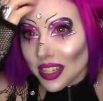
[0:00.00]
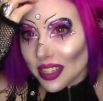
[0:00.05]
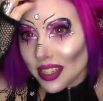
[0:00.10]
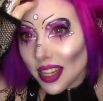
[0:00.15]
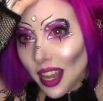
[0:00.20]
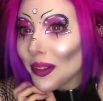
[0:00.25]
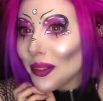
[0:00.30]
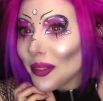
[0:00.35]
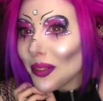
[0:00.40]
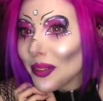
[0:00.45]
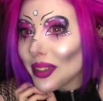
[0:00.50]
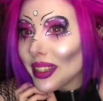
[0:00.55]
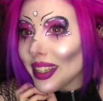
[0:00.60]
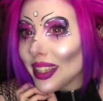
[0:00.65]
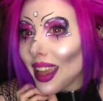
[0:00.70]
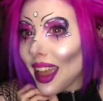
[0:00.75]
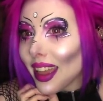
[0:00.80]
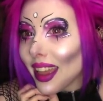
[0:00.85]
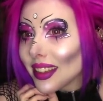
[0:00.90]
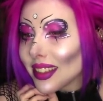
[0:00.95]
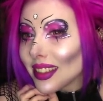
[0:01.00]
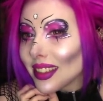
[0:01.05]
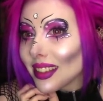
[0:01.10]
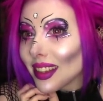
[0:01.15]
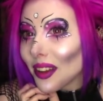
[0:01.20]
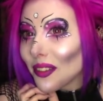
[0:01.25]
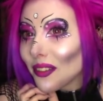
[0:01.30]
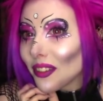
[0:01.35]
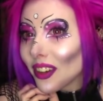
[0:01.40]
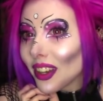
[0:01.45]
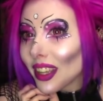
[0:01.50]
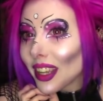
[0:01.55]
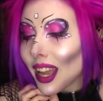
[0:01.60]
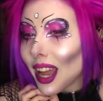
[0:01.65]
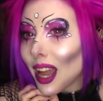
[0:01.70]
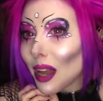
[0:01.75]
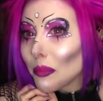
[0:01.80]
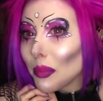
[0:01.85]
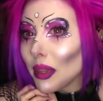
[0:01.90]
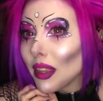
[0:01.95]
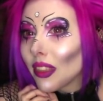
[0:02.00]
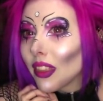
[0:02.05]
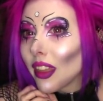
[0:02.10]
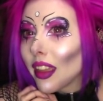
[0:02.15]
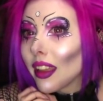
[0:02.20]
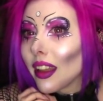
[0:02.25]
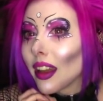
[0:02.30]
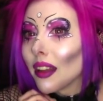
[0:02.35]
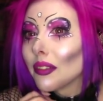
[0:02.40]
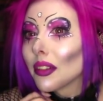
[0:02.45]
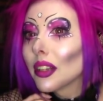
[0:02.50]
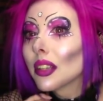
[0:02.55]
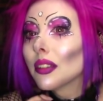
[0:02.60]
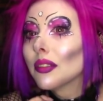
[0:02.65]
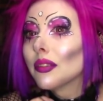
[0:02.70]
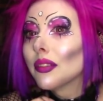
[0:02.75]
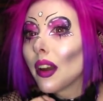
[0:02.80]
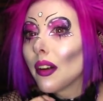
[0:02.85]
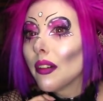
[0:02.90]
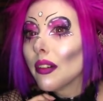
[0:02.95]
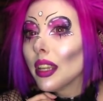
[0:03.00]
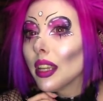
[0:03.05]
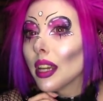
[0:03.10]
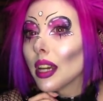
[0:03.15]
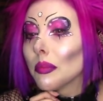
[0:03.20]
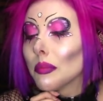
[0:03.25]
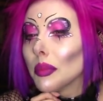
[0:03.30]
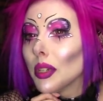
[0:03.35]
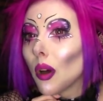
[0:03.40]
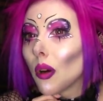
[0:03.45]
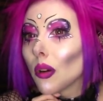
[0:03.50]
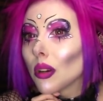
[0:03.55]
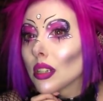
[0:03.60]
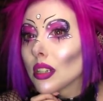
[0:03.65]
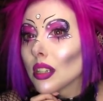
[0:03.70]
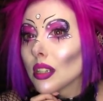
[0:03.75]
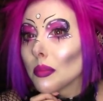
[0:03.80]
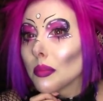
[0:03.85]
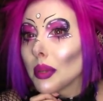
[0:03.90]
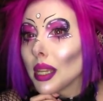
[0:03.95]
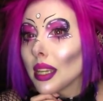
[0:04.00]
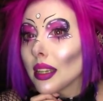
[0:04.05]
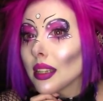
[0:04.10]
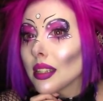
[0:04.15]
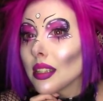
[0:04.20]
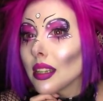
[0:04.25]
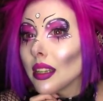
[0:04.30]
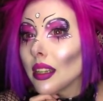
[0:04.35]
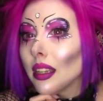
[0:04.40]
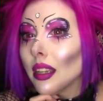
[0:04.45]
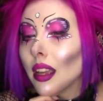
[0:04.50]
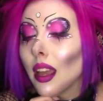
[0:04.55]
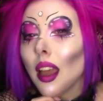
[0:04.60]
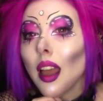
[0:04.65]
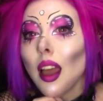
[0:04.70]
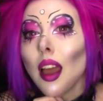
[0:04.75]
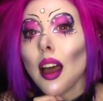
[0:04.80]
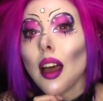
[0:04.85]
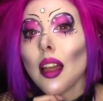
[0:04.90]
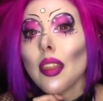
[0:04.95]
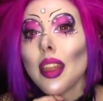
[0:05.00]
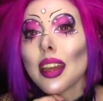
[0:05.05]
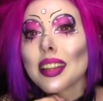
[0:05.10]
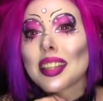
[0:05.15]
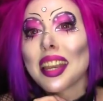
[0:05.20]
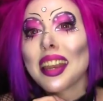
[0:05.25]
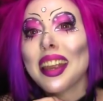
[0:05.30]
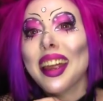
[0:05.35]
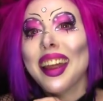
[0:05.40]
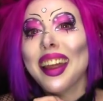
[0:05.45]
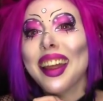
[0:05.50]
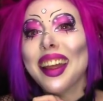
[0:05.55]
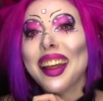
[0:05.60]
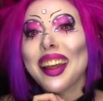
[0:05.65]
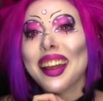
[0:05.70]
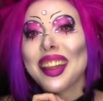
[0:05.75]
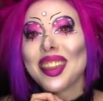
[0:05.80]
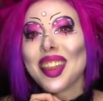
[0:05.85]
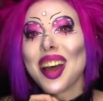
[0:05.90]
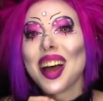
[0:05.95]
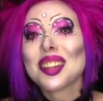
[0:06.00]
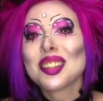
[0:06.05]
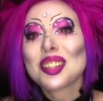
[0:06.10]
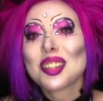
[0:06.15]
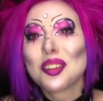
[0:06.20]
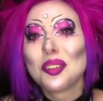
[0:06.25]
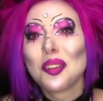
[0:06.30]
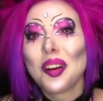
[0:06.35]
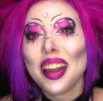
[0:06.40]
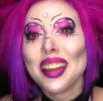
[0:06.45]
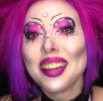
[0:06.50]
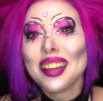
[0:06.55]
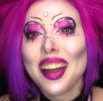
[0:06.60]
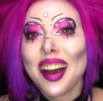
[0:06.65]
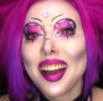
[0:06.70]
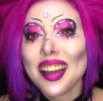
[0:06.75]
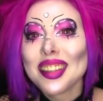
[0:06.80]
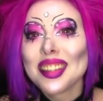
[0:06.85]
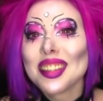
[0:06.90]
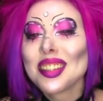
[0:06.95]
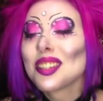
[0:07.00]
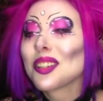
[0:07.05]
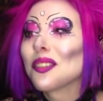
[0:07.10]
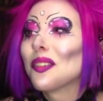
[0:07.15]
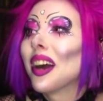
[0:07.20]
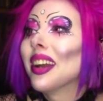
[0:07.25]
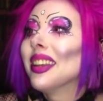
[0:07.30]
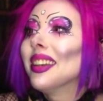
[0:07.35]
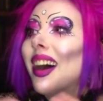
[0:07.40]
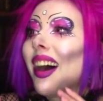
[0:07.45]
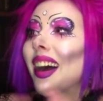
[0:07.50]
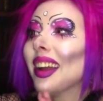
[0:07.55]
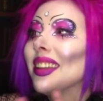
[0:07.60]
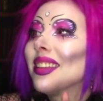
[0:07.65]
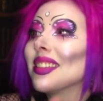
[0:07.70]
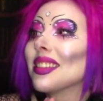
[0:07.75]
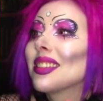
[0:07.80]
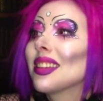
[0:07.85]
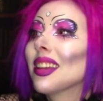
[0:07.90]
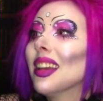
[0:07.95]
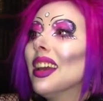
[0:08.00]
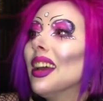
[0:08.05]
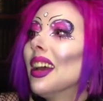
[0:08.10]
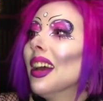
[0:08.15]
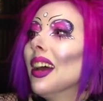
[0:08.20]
it. Oh yes, I feel like a happy thing, I feel like a very obnoxious pixie, and that's that's quite nice, it's quite nice.